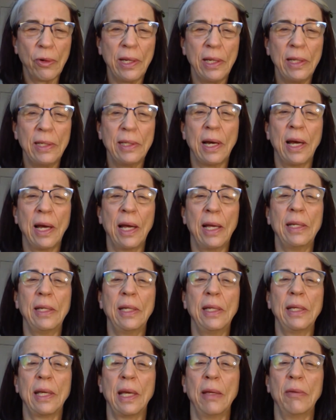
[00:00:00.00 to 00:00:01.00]
he died,
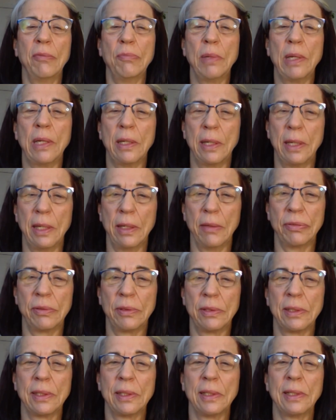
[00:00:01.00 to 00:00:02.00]
he gave me a
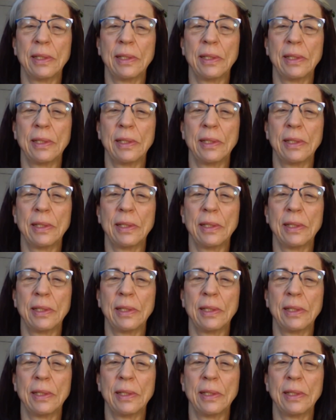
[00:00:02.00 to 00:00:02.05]
gift,